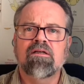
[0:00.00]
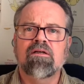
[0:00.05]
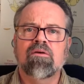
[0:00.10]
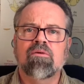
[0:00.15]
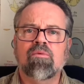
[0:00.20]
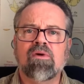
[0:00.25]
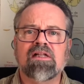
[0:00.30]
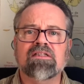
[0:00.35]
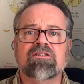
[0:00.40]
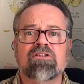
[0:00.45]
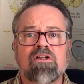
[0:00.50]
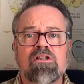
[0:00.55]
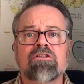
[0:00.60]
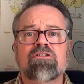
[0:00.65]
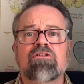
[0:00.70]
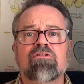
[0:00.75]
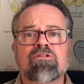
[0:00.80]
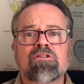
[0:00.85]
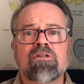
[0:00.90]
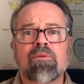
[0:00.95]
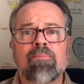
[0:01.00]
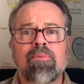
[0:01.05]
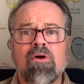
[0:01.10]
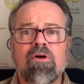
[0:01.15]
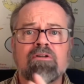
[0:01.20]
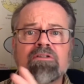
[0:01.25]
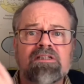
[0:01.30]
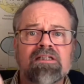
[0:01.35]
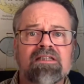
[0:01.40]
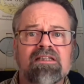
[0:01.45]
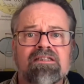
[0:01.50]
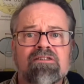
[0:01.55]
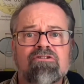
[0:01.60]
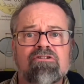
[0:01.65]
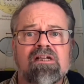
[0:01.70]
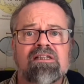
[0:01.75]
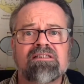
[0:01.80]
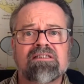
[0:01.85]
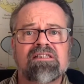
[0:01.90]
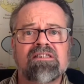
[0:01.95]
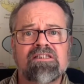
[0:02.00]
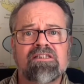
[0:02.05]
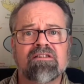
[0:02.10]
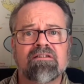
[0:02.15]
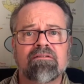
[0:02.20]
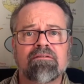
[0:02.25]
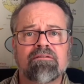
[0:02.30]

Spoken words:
whilst also supporting this transition.